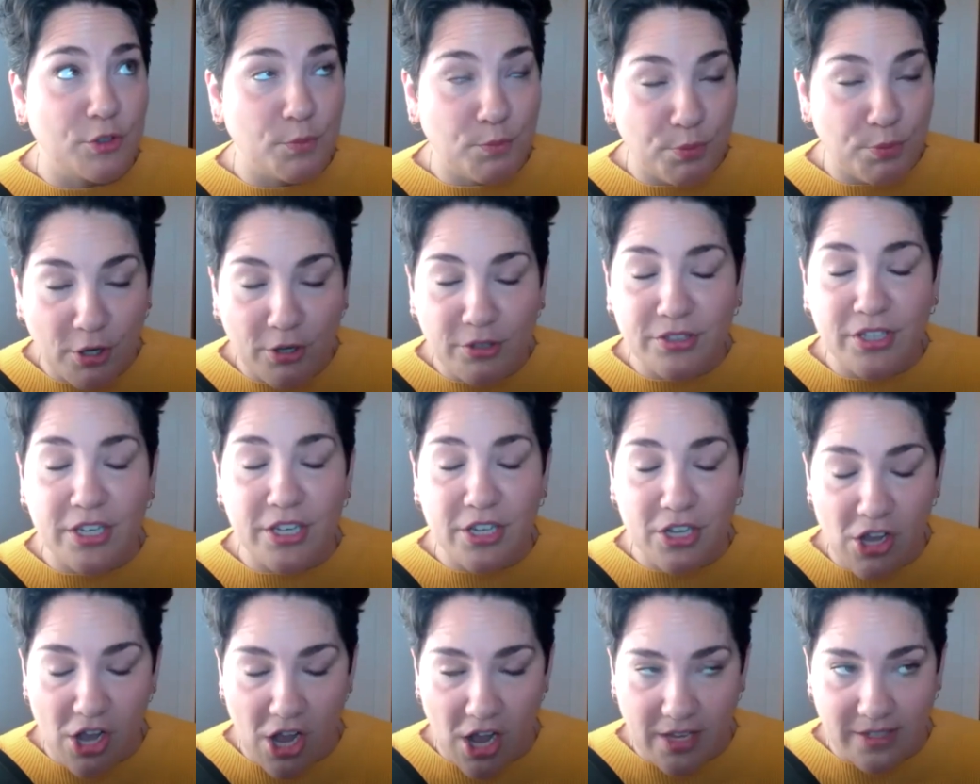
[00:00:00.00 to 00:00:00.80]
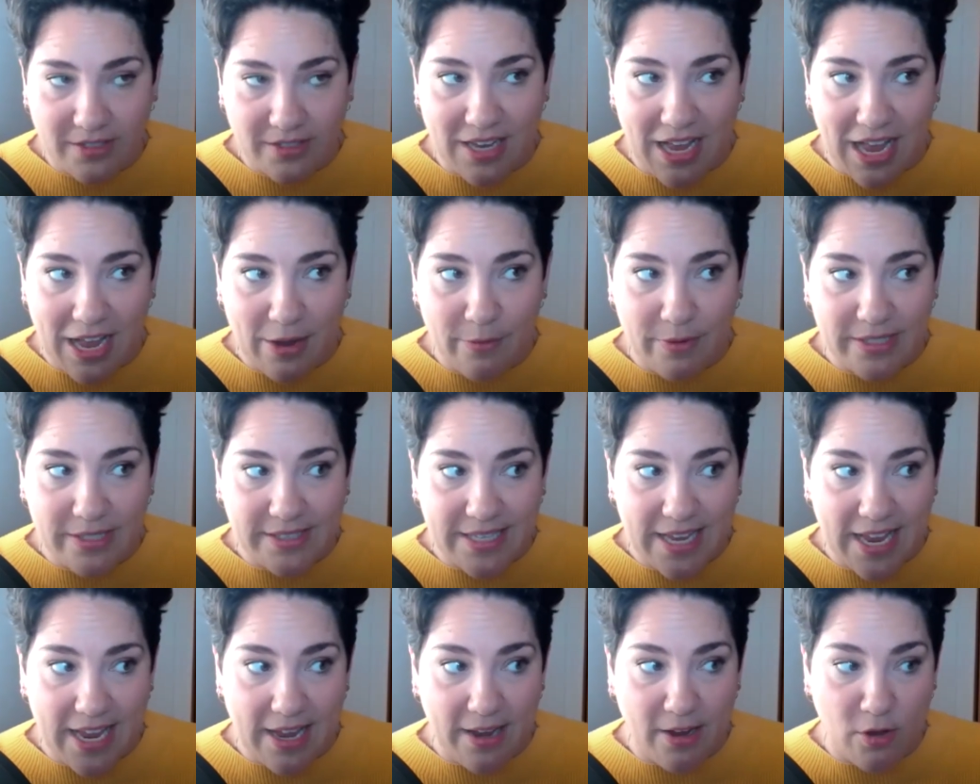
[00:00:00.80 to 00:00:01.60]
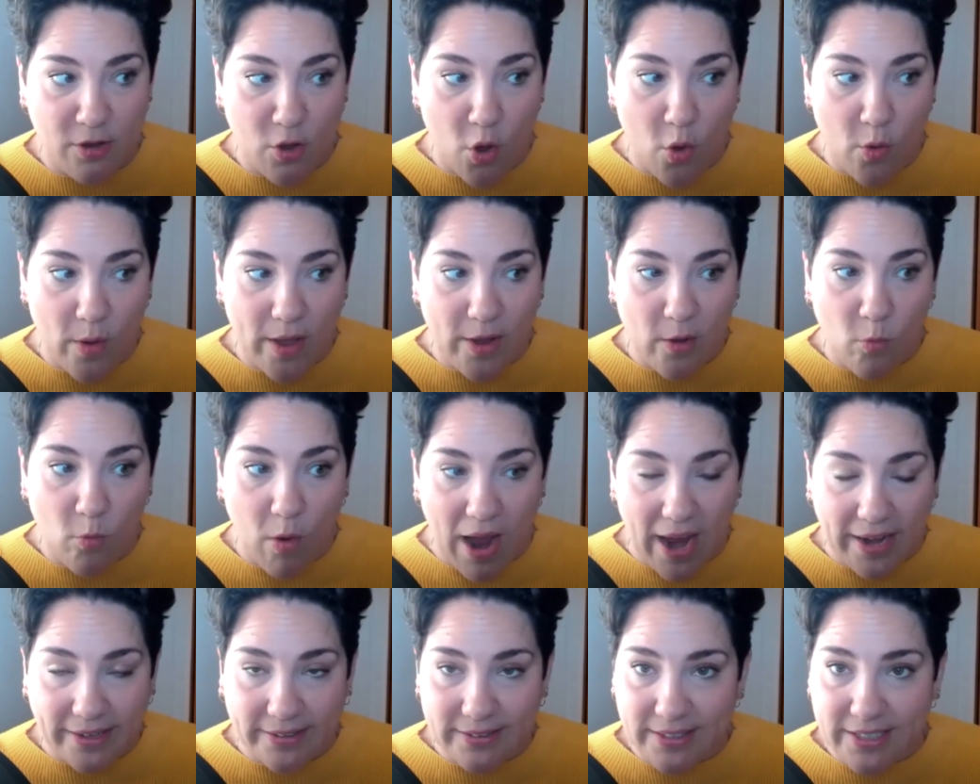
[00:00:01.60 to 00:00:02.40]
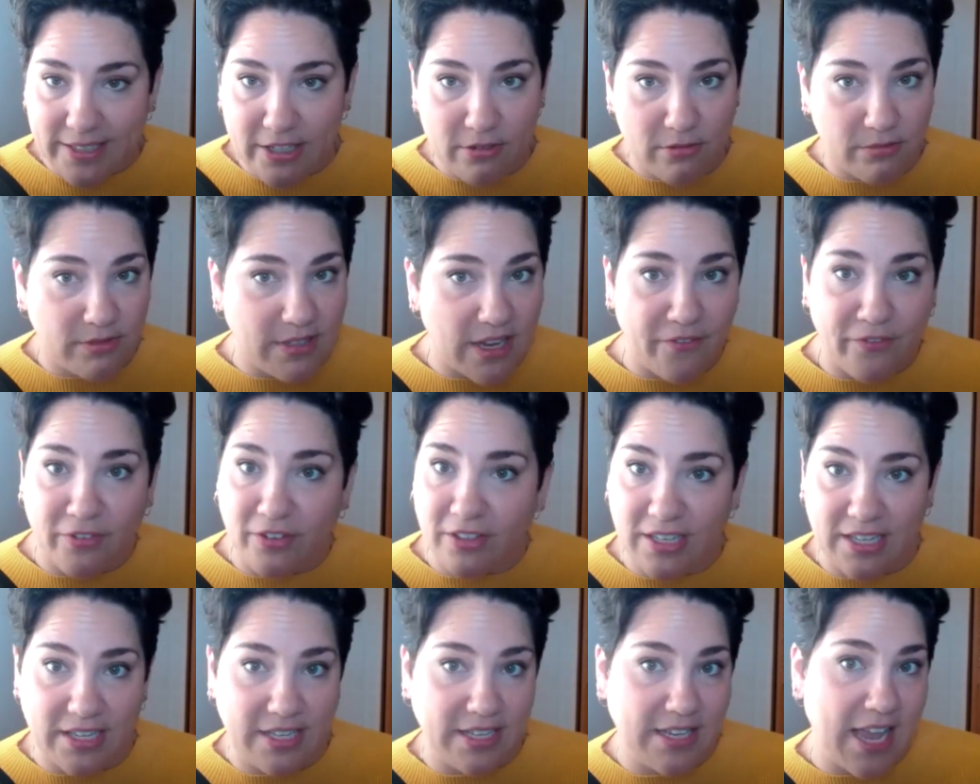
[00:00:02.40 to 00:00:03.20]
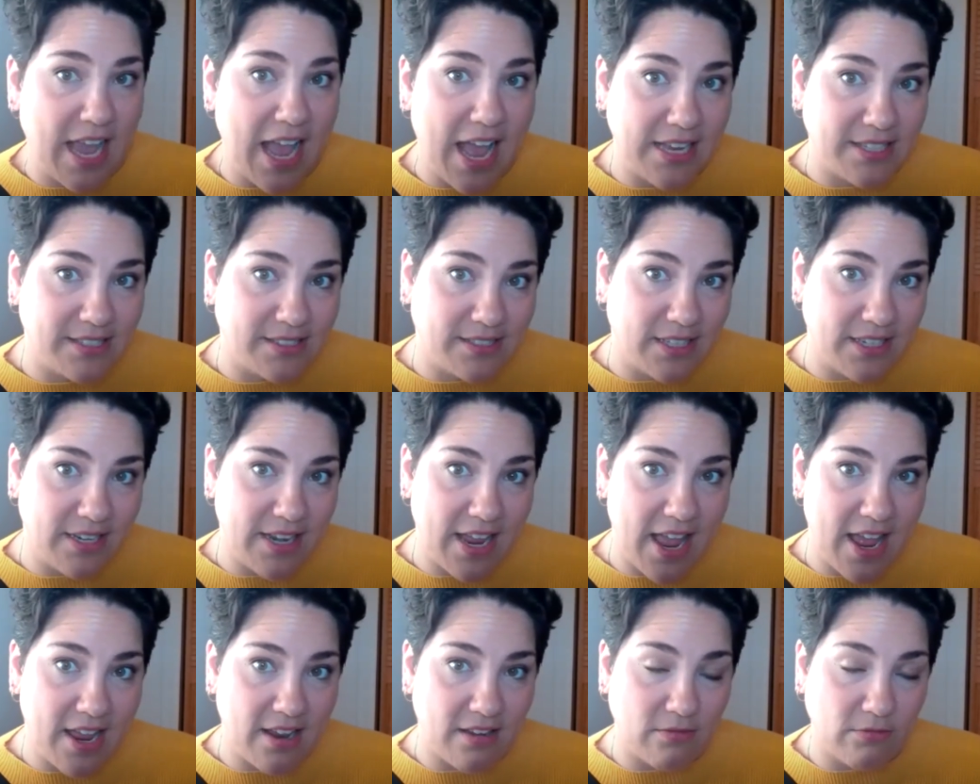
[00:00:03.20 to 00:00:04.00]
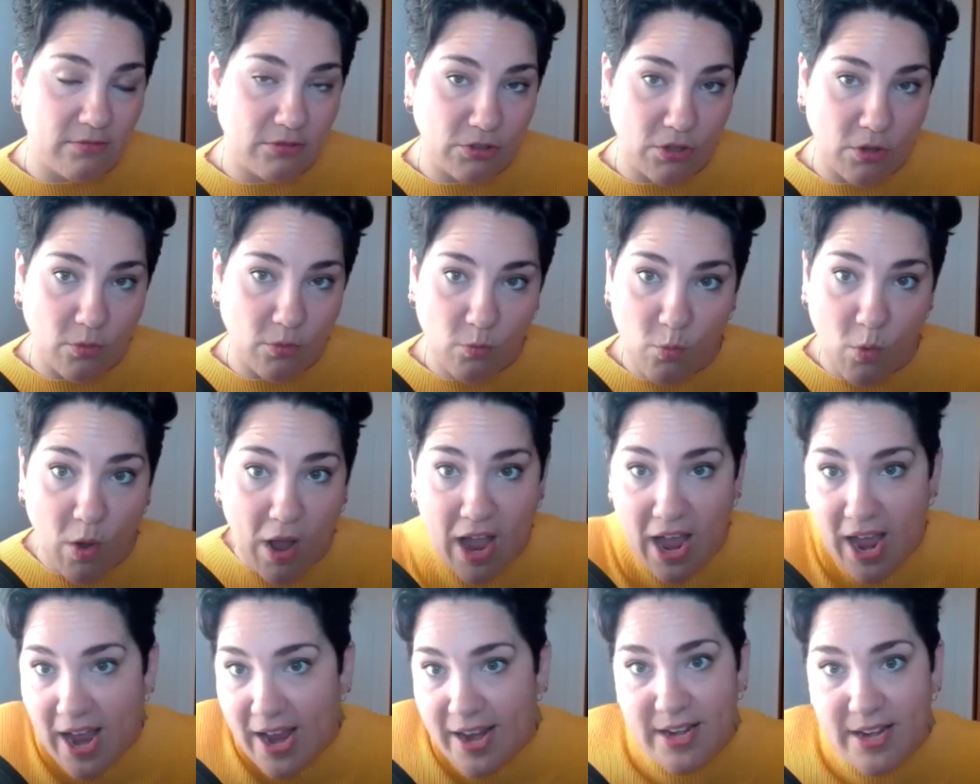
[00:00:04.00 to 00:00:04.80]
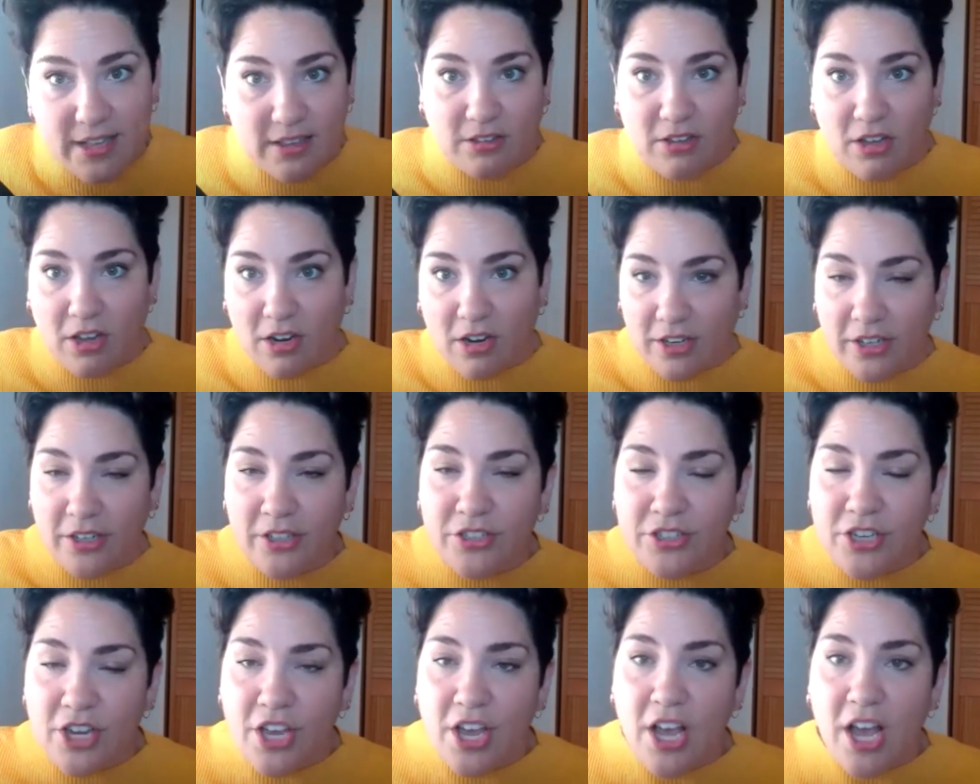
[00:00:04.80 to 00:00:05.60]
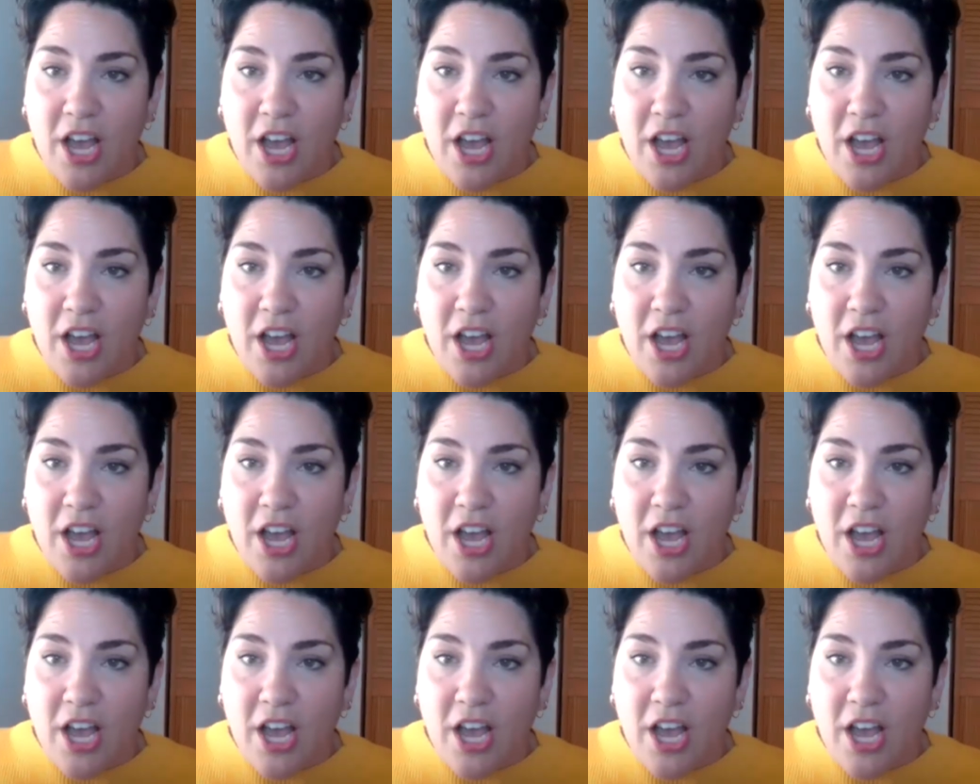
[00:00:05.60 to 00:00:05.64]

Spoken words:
pros and cons. I would say going widely, you definitely cast the net wide and large.